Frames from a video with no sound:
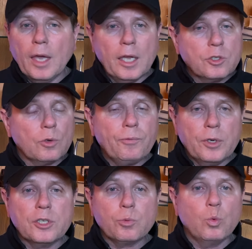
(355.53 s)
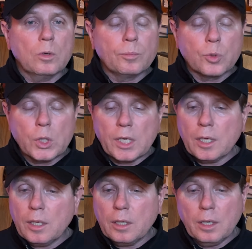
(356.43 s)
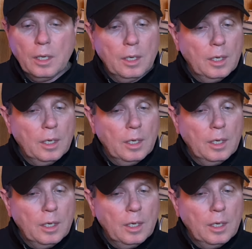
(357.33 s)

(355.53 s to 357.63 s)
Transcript: Angelfish will breed